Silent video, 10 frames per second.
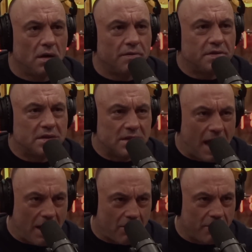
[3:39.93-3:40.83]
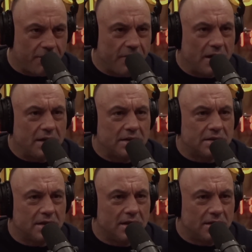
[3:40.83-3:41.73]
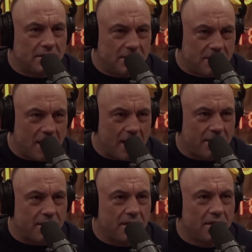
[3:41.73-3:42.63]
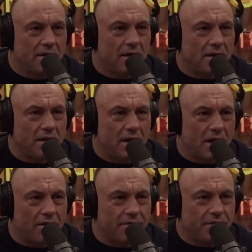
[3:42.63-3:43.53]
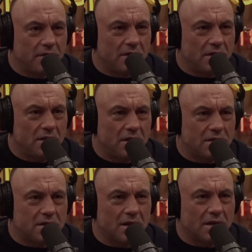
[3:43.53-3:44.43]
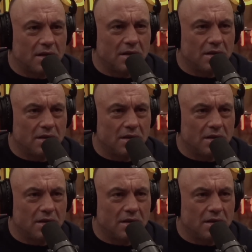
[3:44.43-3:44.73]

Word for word: of sacrifice and death, and they have, it's like,